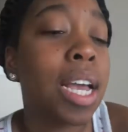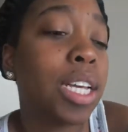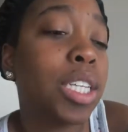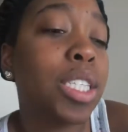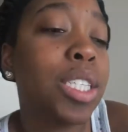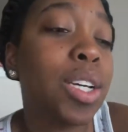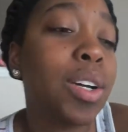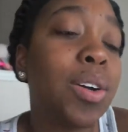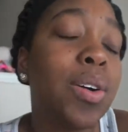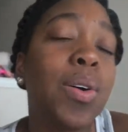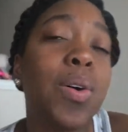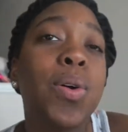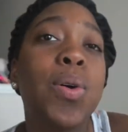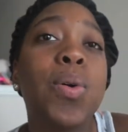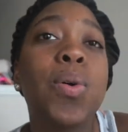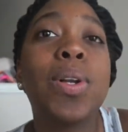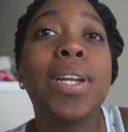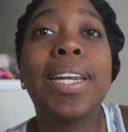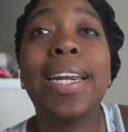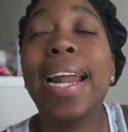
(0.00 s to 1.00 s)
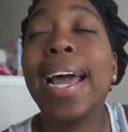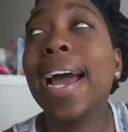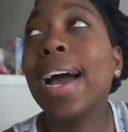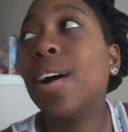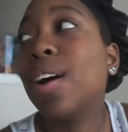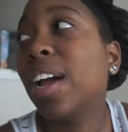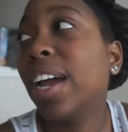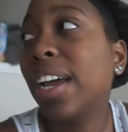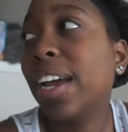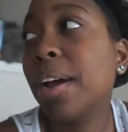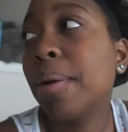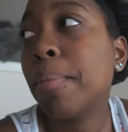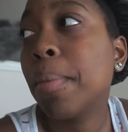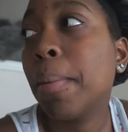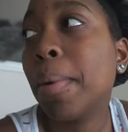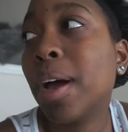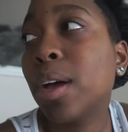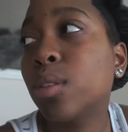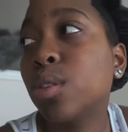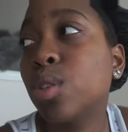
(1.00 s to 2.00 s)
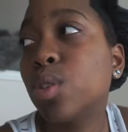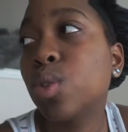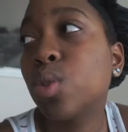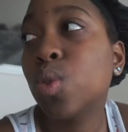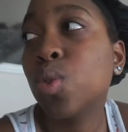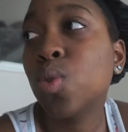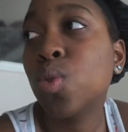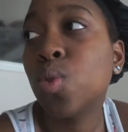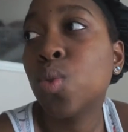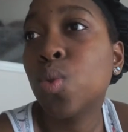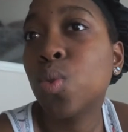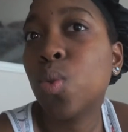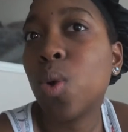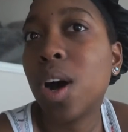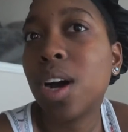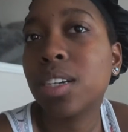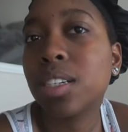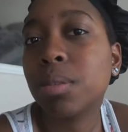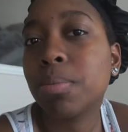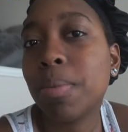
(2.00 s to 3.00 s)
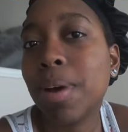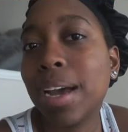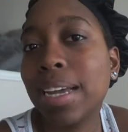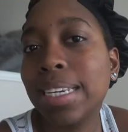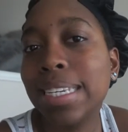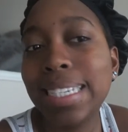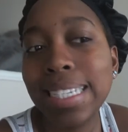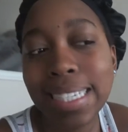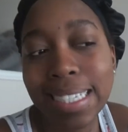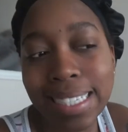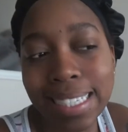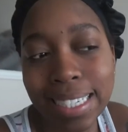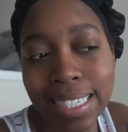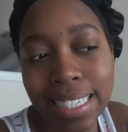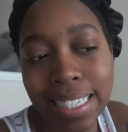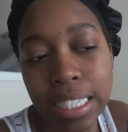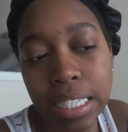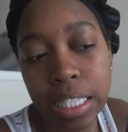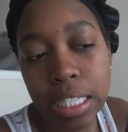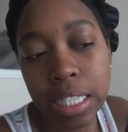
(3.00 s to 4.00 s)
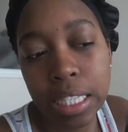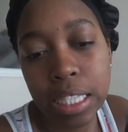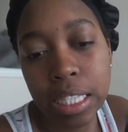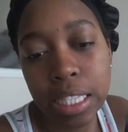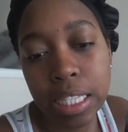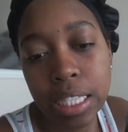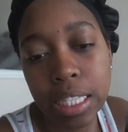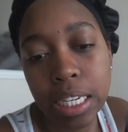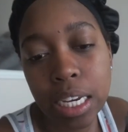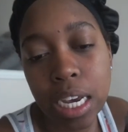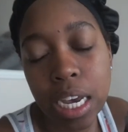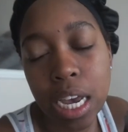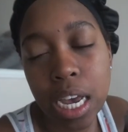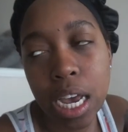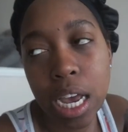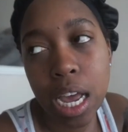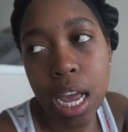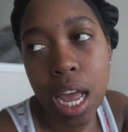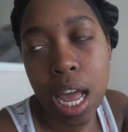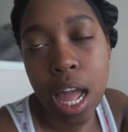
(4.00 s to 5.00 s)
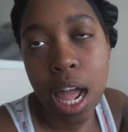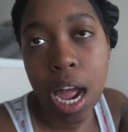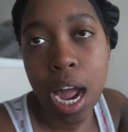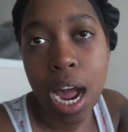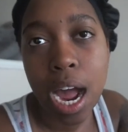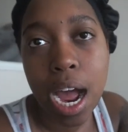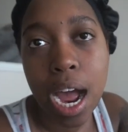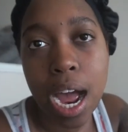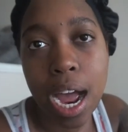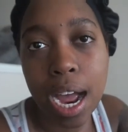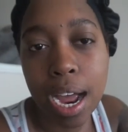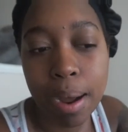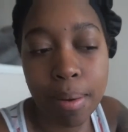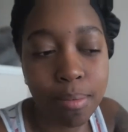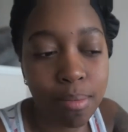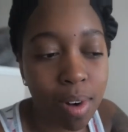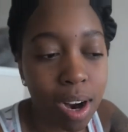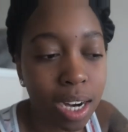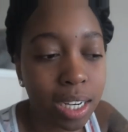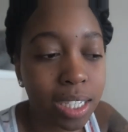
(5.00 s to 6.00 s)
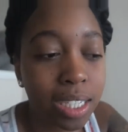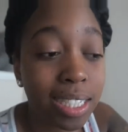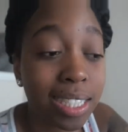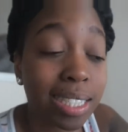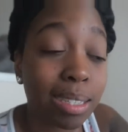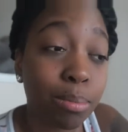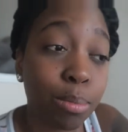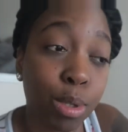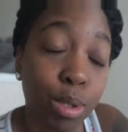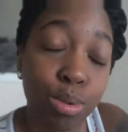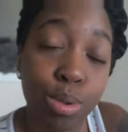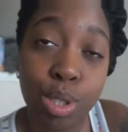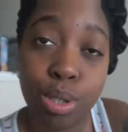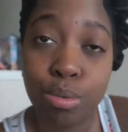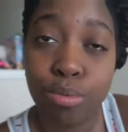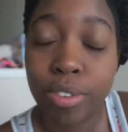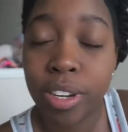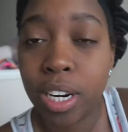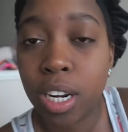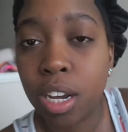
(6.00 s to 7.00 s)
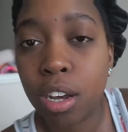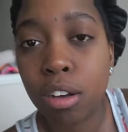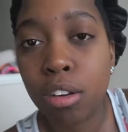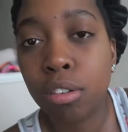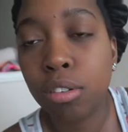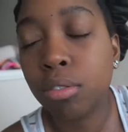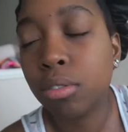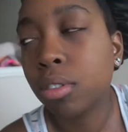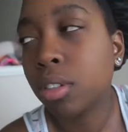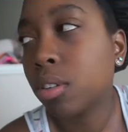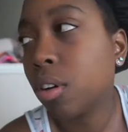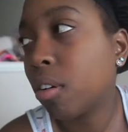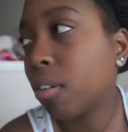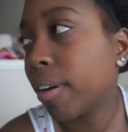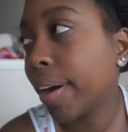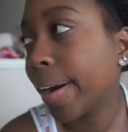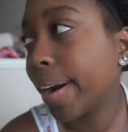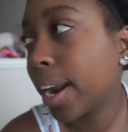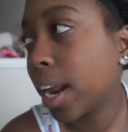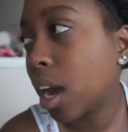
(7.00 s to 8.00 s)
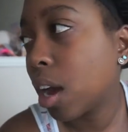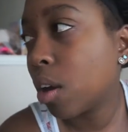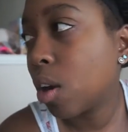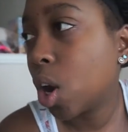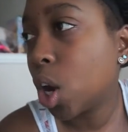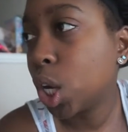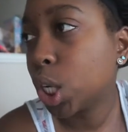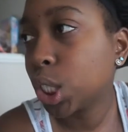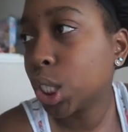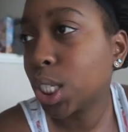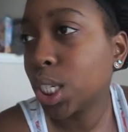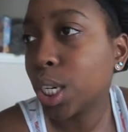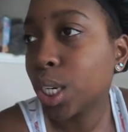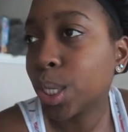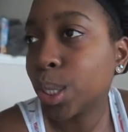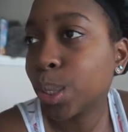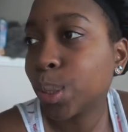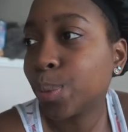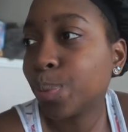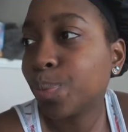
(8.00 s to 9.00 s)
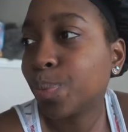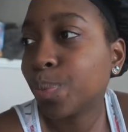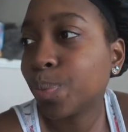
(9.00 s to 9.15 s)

so now I am about to wash my dishes. I'm watching some YouTube videos right now also.